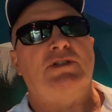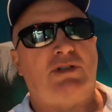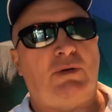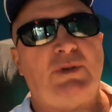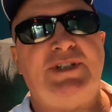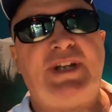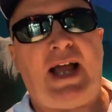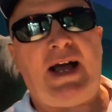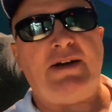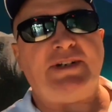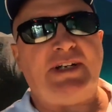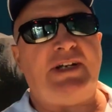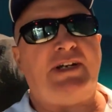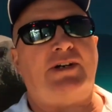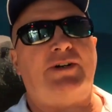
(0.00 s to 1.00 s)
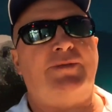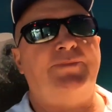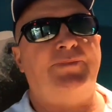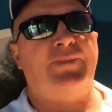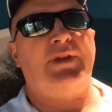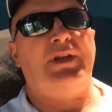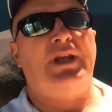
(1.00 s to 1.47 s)
So we're down here,
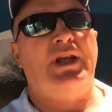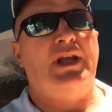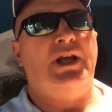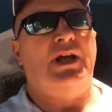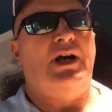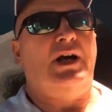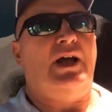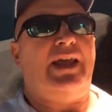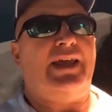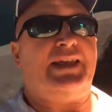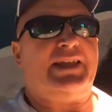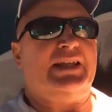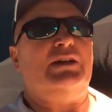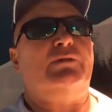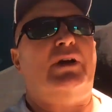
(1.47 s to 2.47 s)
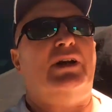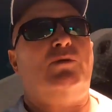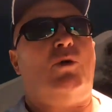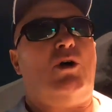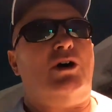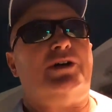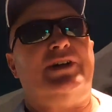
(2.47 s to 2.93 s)
getting ready to
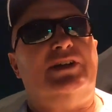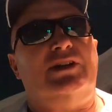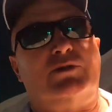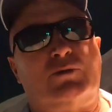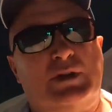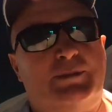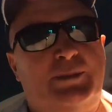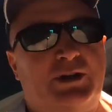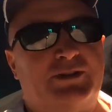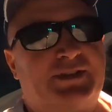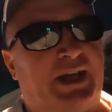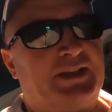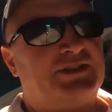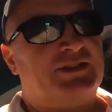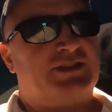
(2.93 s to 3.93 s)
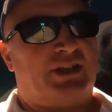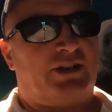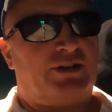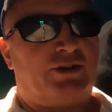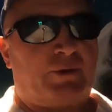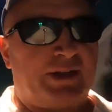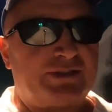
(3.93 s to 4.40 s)
walk into the rehabilitation
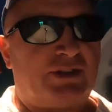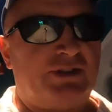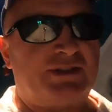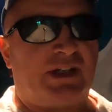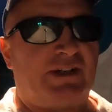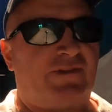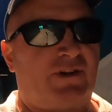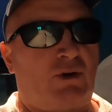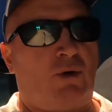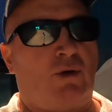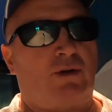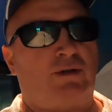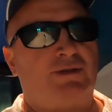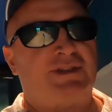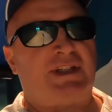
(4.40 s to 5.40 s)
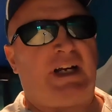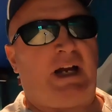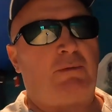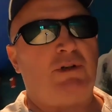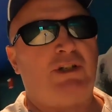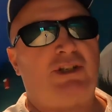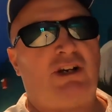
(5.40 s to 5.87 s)
center, the rescue center for corals, and
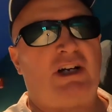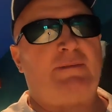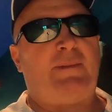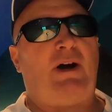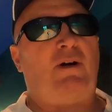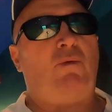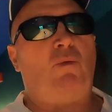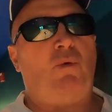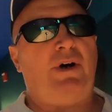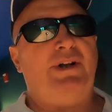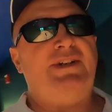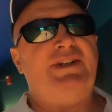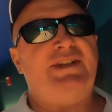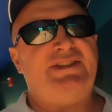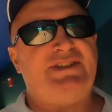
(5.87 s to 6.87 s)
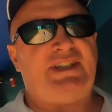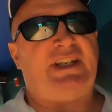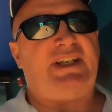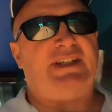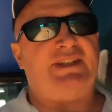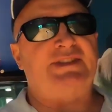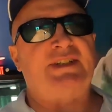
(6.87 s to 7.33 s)
I want to talk about one
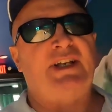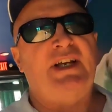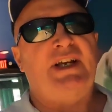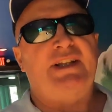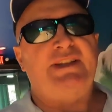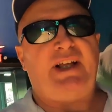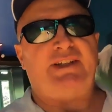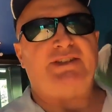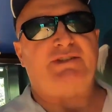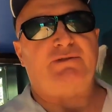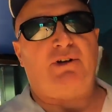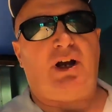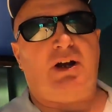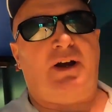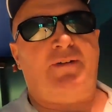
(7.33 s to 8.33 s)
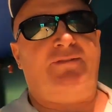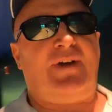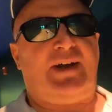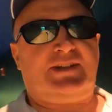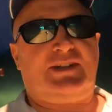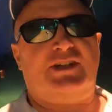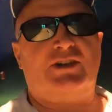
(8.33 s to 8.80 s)
disease that's
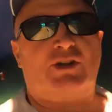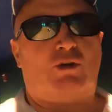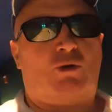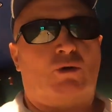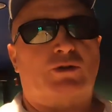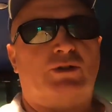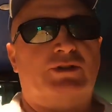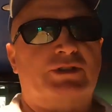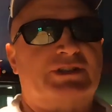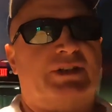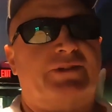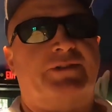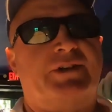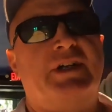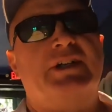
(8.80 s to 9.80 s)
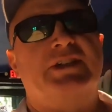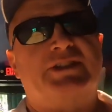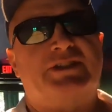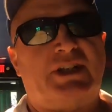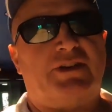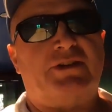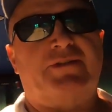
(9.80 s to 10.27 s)
affecting the corals of
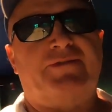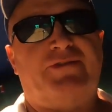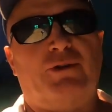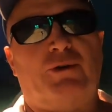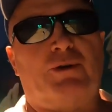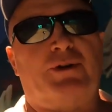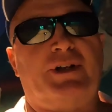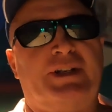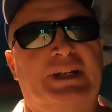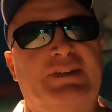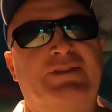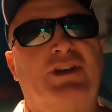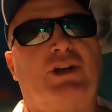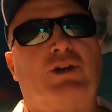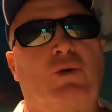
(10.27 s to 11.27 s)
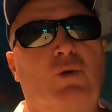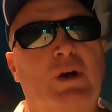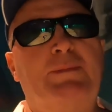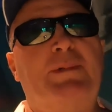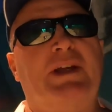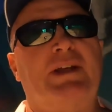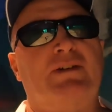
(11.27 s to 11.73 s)
southern Florida and even the
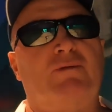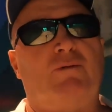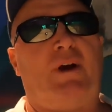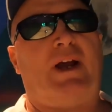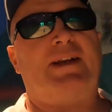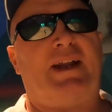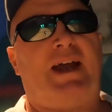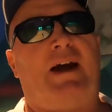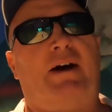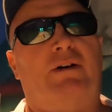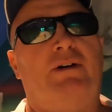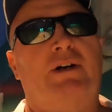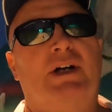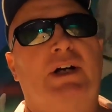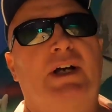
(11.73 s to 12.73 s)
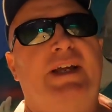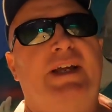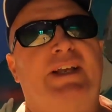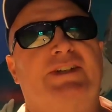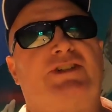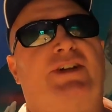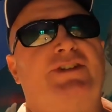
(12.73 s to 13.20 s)
Caribbean right now.
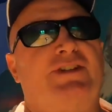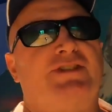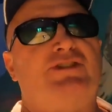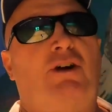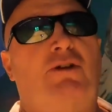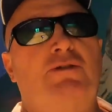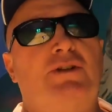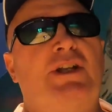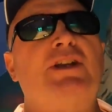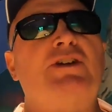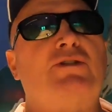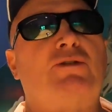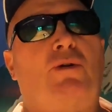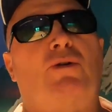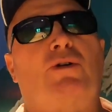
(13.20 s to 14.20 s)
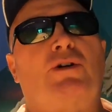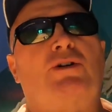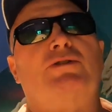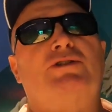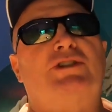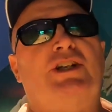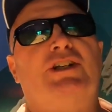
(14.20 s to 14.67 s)
It's called the Stony
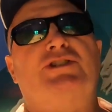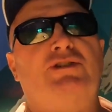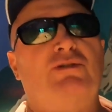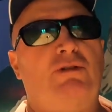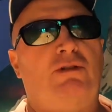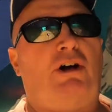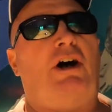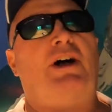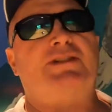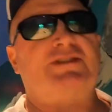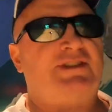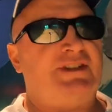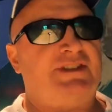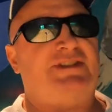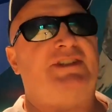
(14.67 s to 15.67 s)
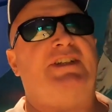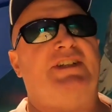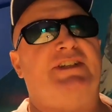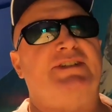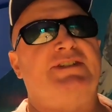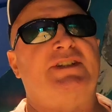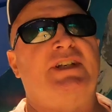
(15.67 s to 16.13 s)
Coral Tissue Loss
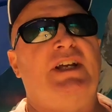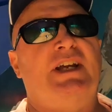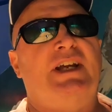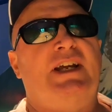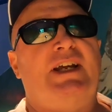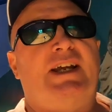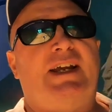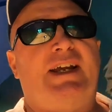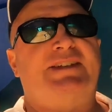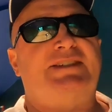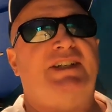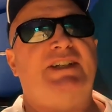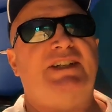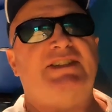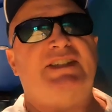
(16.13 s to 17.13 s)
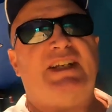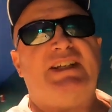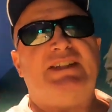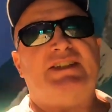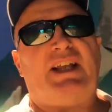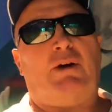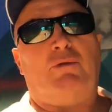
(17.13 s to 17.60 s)
Disease. It's a
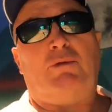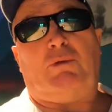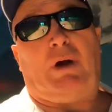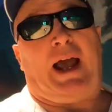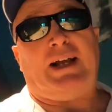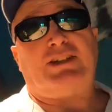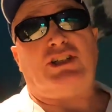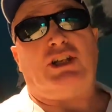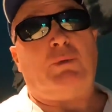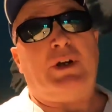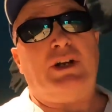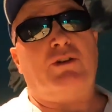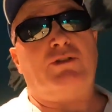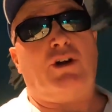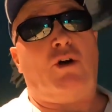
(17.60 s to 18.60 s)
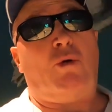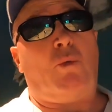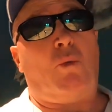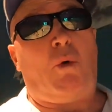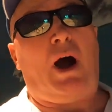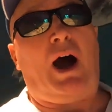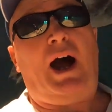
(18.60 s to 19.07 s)
disease that actually we don't know
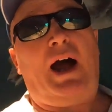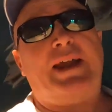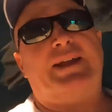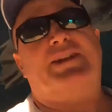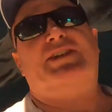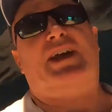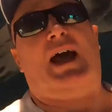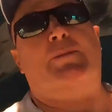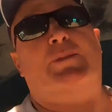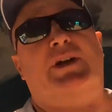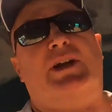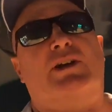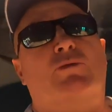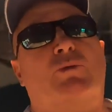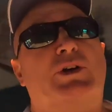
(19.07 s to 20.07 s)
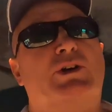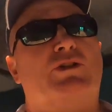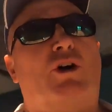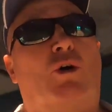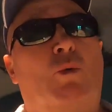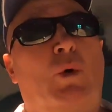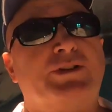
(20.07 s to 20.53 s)
why it's happening. We
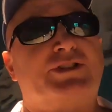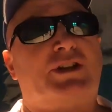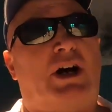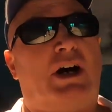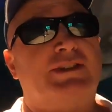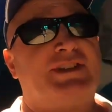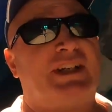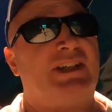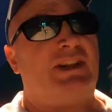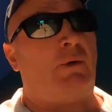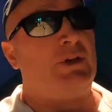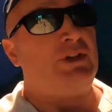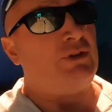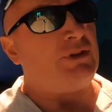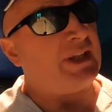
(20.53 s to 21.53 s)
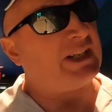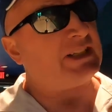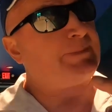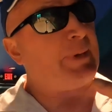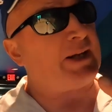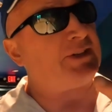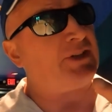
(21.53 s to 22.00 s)
don't know what's causing it, though we do think
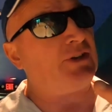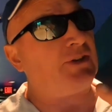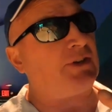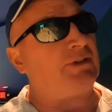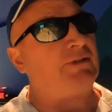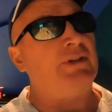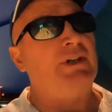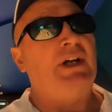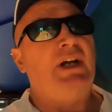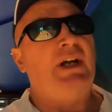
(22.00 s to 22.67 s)
it's bacterial.